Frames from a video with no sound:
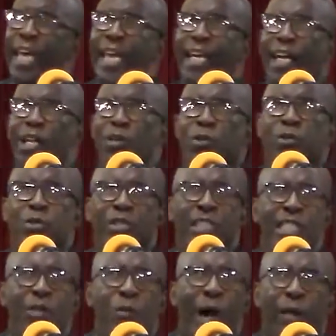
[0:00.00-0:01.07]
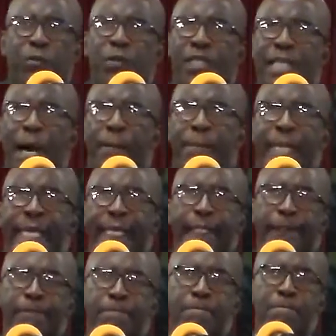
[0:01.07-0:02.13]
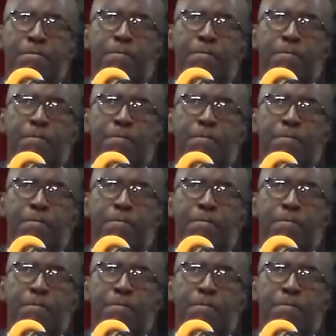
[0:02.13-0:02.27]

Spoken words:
take a look to see what was happening.